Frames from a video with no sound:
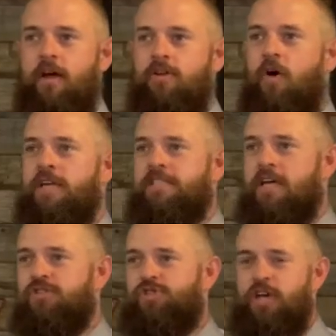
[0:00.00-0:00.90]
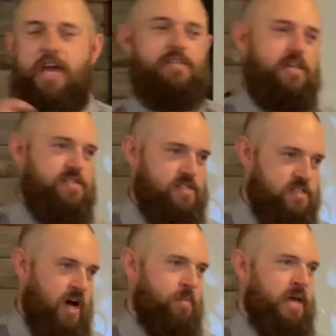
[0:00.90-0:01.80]
No, he says Jesus is
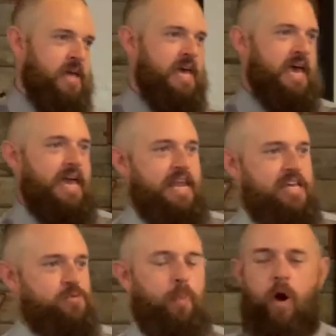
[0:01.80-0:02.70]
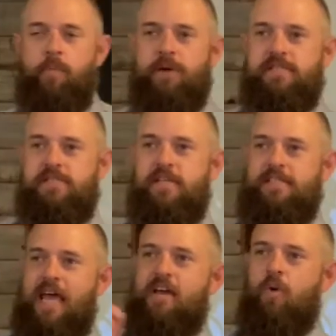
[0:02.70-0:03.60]
coming, and his purpose is to
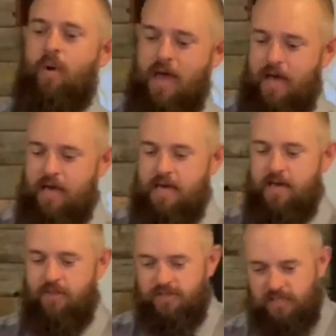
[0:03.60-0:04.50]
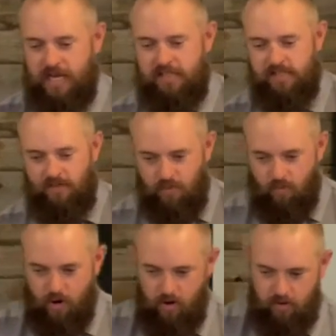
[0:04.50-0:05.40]
take away the sins of the
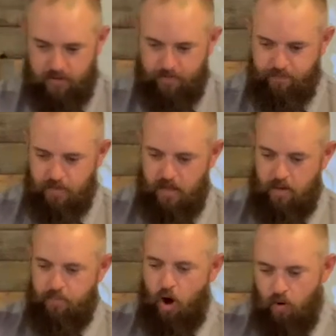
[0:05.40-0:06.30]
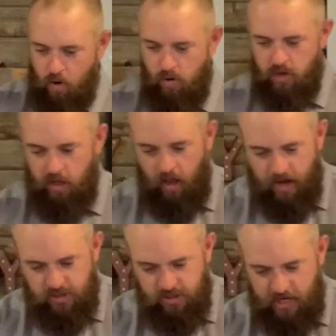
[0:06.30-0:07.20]
world. Paul wrote in
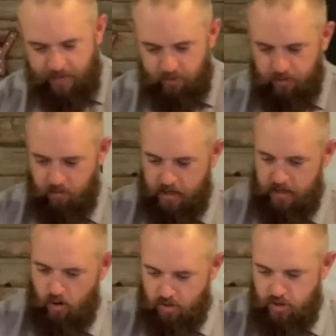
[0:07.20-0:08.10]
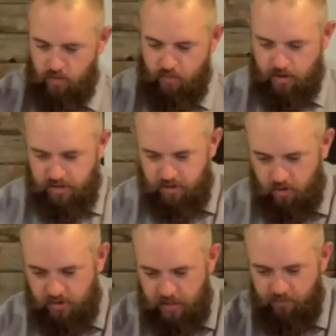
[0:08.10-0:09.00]
Colossians chapter 3 or 2, verses
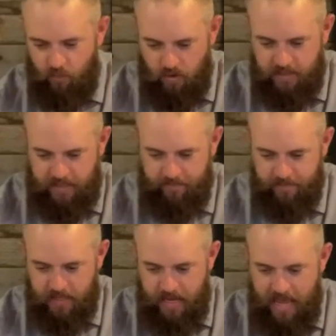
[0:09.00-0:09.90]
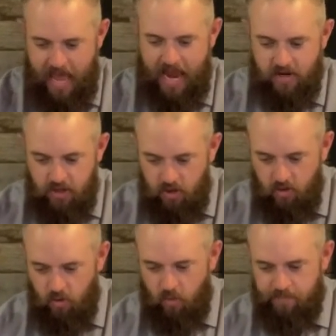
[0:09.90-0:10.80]
13 and 14, And
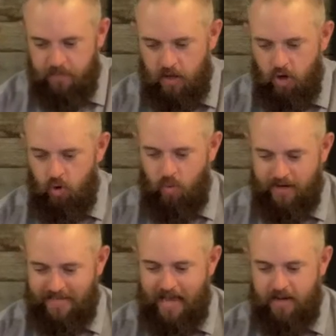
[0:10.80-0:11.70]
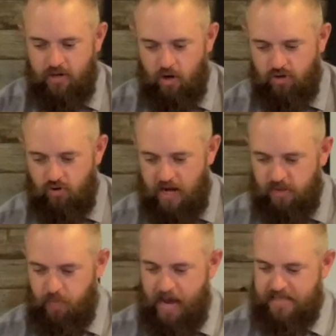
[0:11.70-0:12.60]
you, who were dead in your
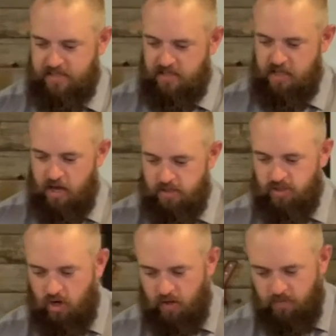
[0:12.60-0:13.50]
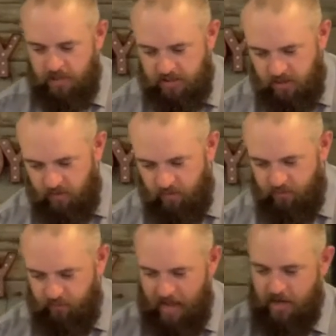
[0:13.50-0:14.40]
trespasses and the uncircumcision of your
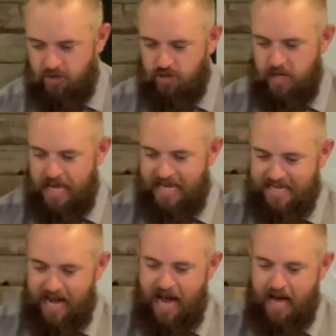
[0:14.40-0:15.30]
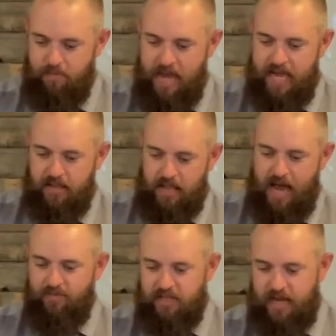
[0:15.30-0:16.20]
flesh, God made
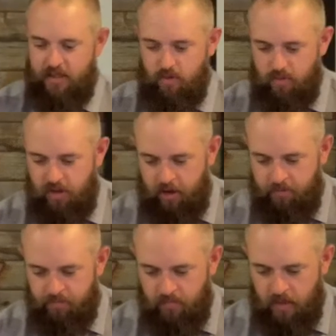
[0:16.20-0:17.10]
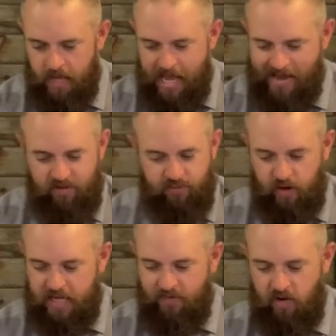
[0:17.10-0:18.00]
alive together with him, having
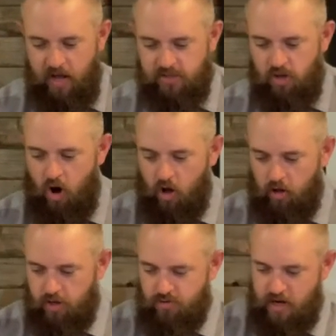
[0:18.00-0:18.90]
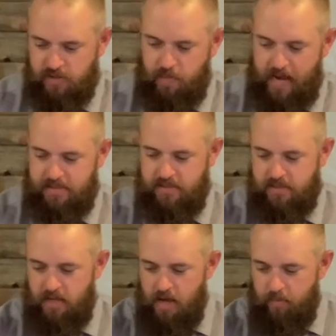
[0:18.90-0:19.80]
forgiven us all our
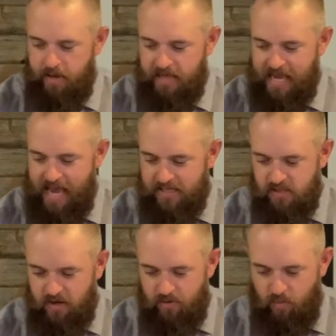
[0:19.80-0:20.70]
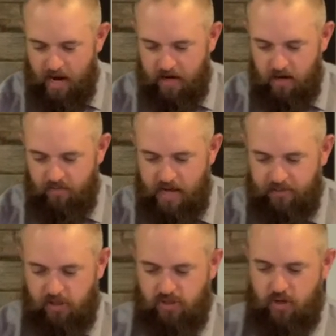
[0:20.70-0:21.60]
trespasses by the canceling of the record of
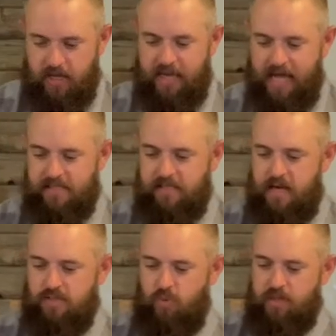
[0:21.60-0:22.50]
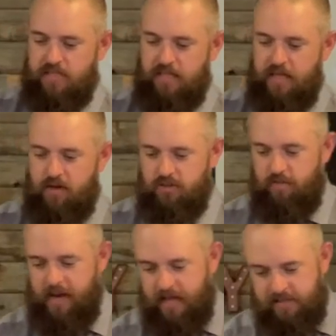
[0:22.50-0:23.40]
debt that stood against us with its legal
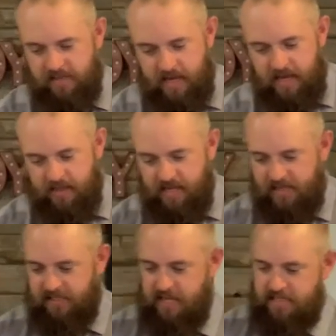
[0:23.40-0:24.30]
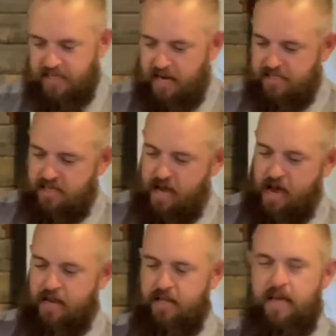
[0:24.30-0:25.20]
demands. This he set
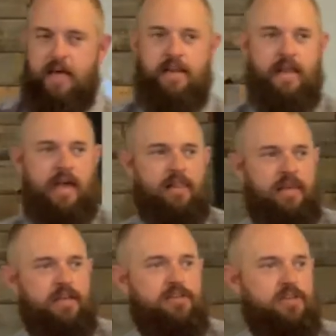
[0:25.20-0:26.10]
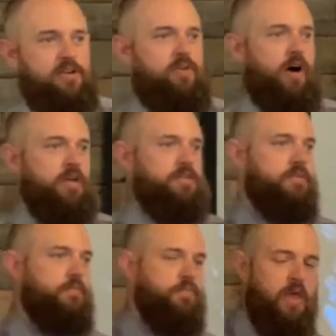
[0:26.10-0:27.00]
aside, nailing it to the cross.
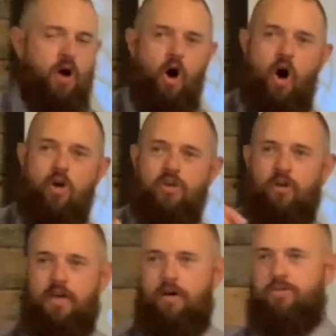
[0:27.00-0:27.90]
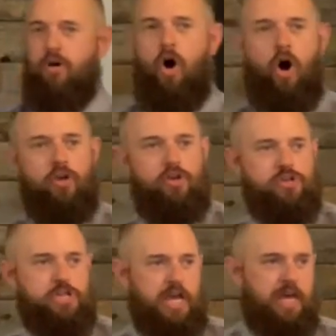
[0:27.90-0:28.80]
All your guilt, all your
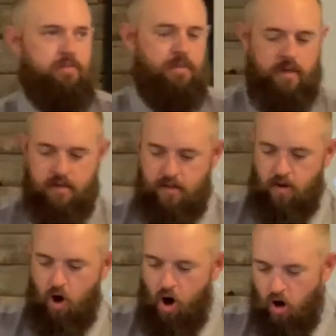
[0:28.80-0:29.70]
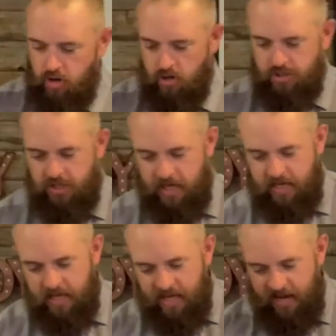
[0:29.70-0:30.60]
shame, all your
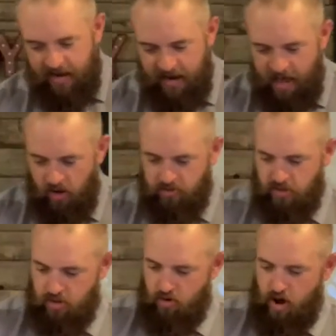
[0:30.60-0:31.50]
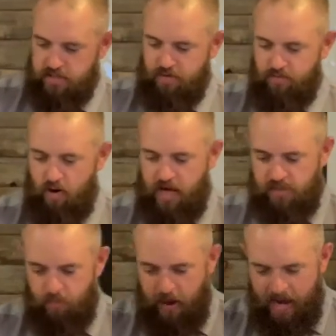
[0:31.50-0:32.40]
sin nailed to the cross of
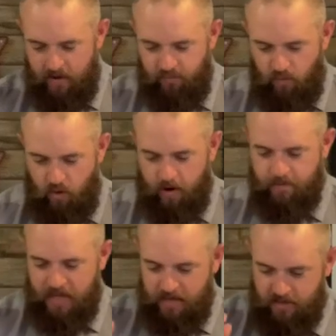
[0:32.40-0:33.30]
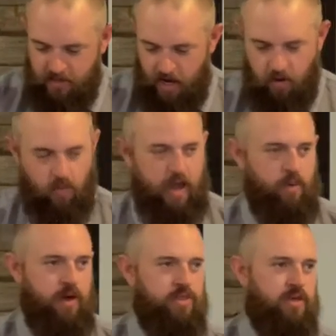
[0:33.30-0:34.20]
Christ, paid for, done away
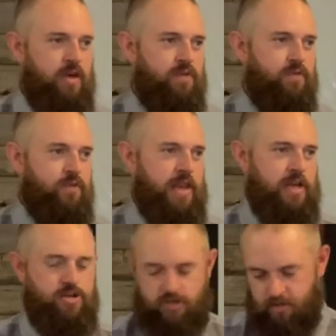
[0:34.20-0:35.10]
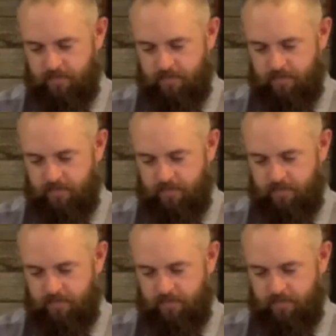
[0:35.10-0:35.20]
with, finished.